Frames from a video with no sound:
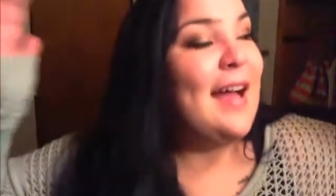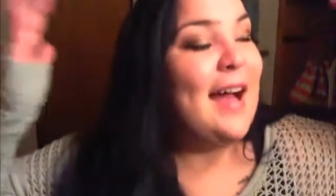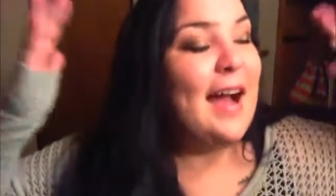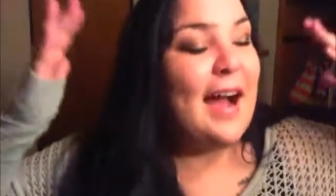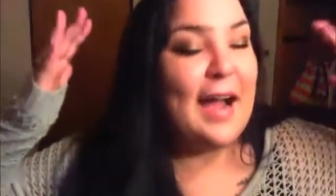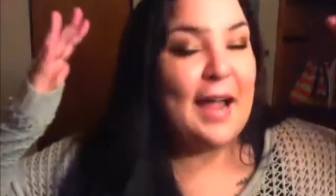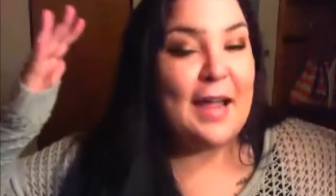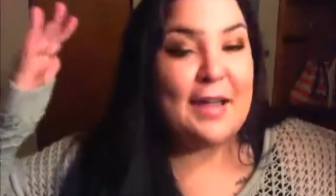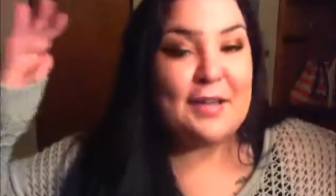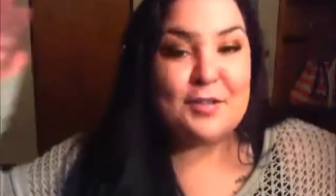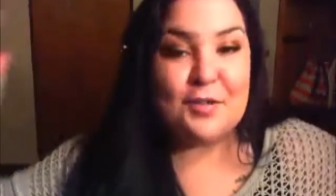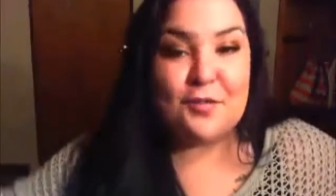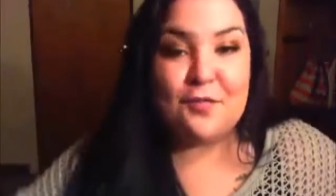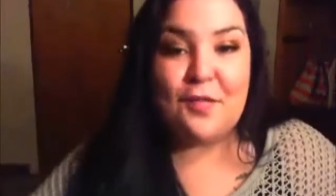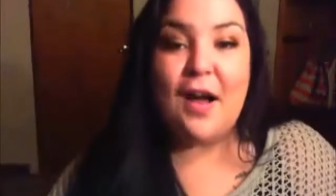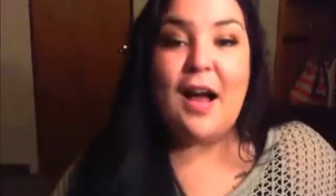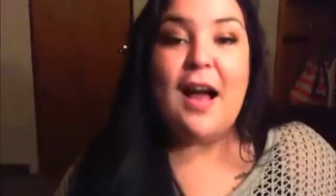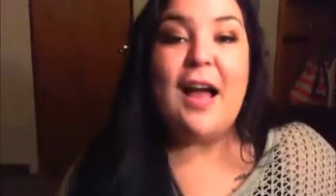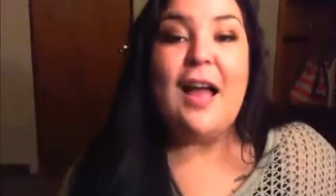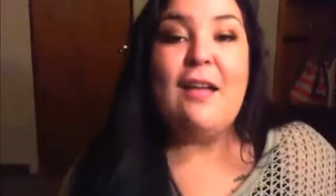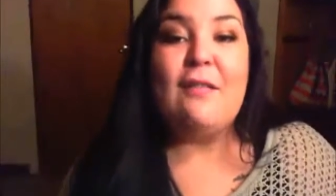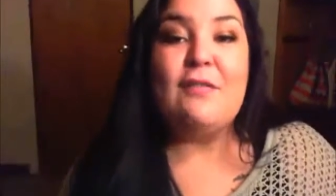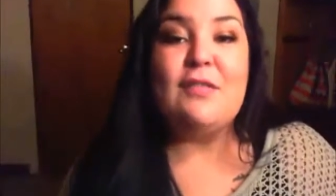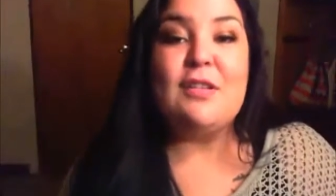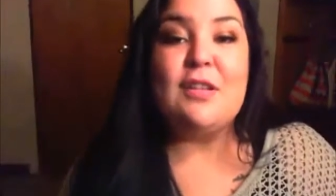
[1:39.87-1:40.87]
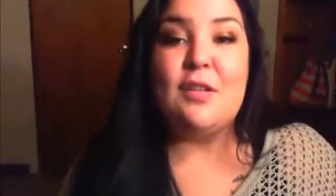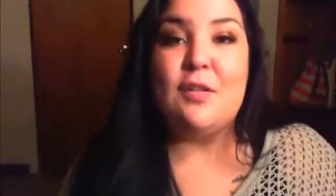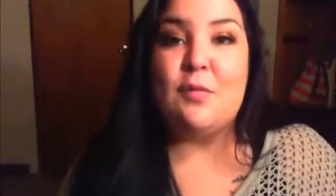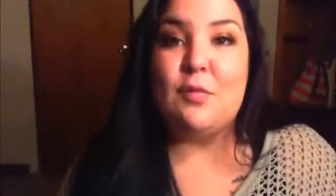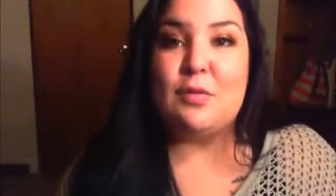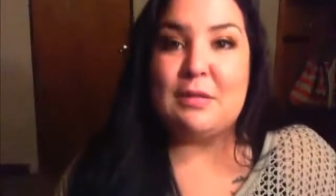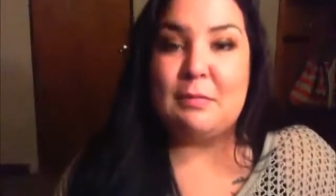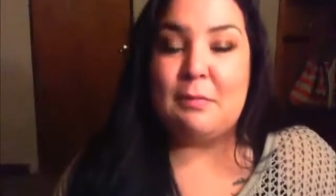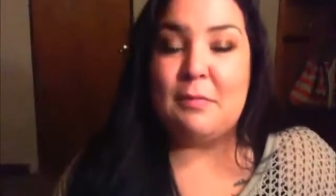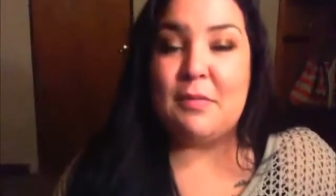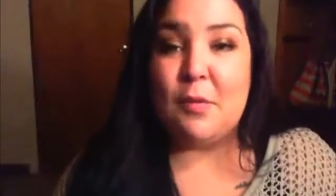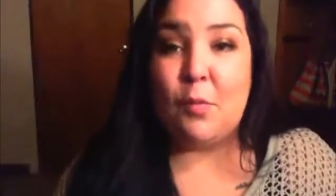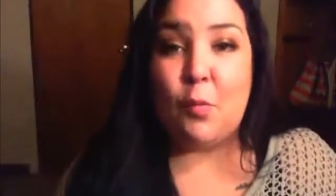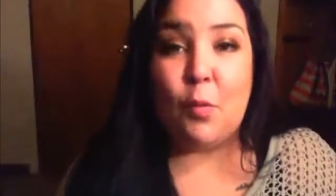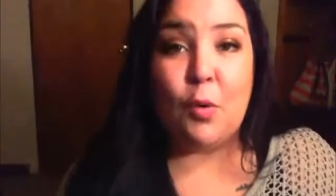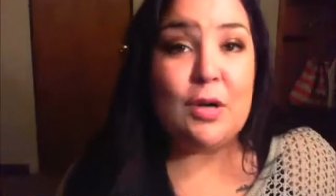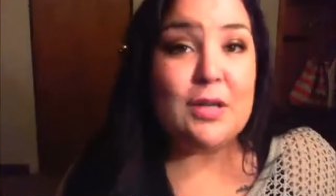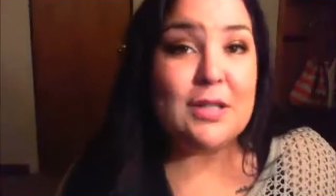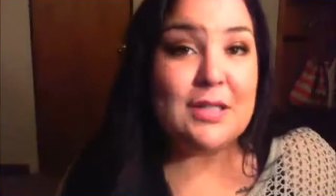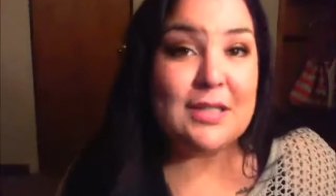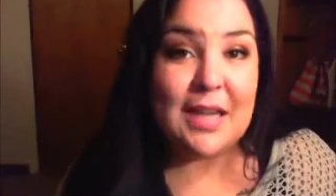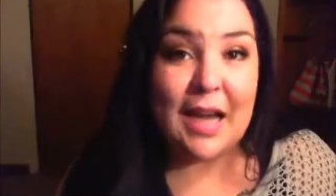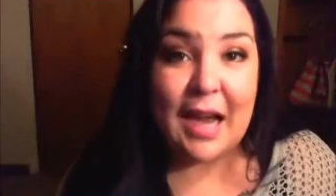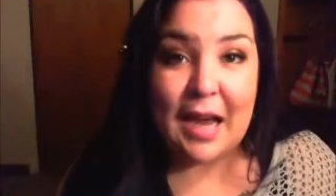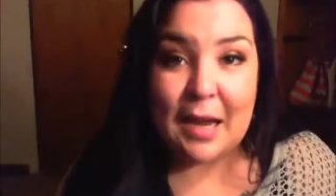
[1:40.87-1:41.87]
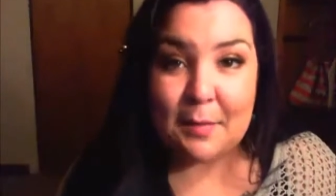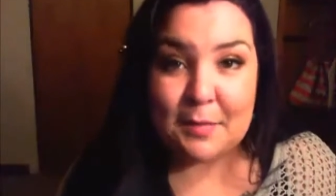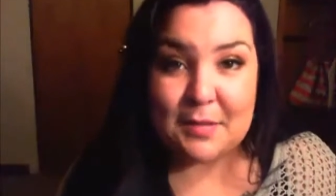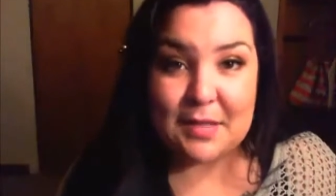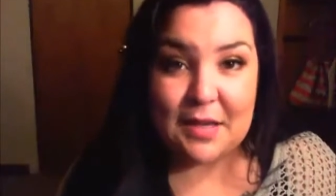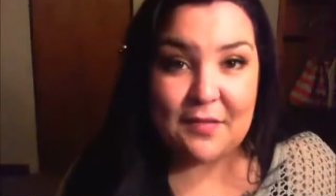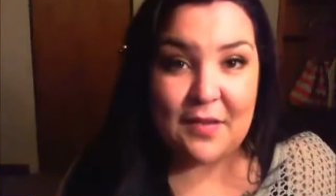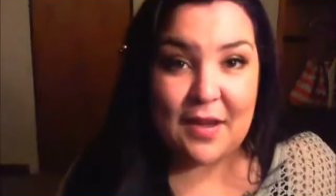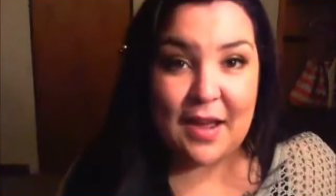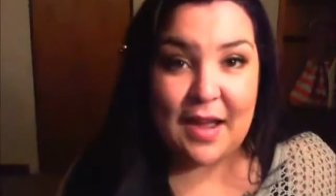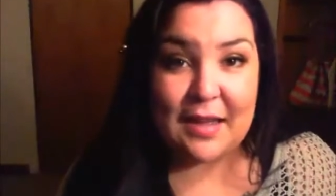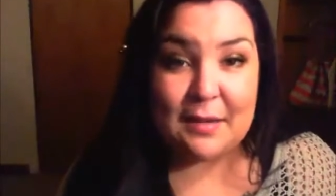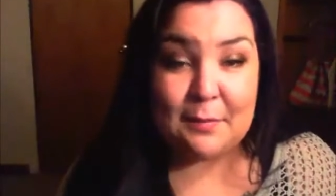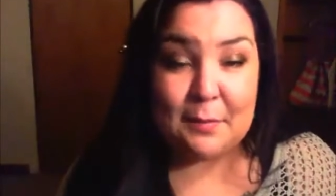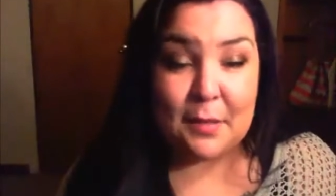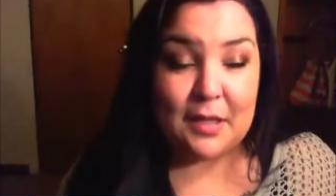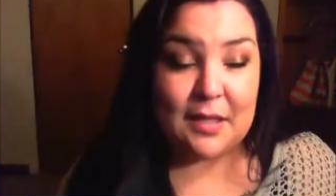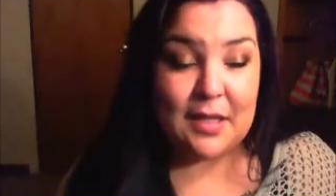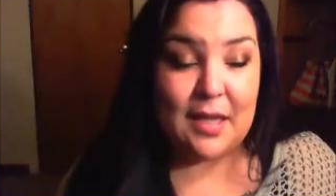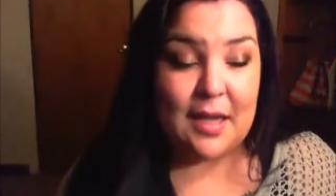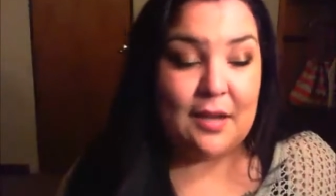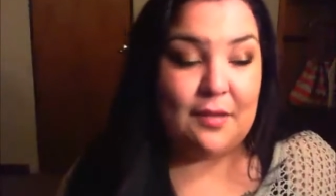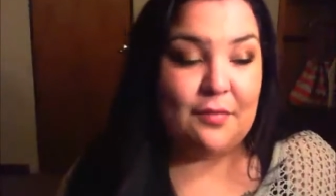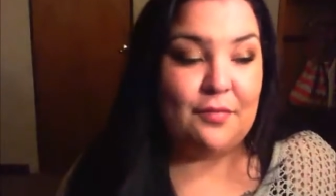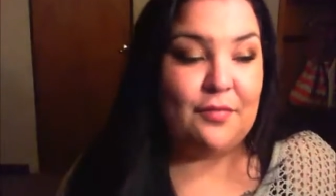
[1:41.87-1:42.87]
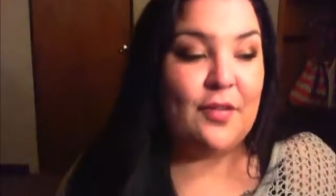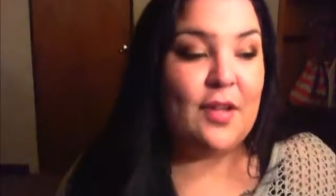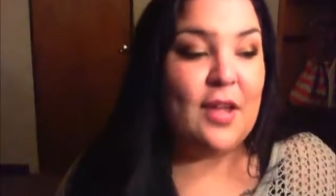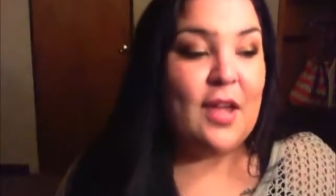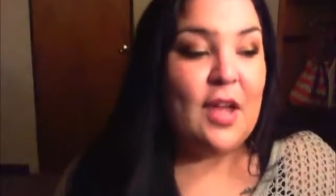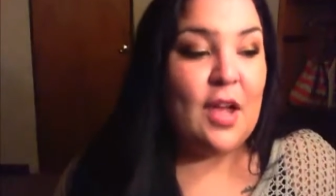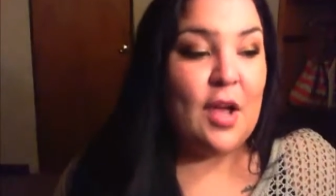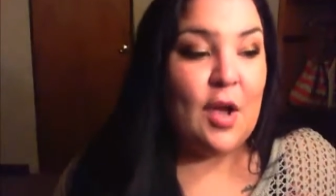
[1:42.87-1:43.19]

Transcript: I survived some of the worst times I've had in my life.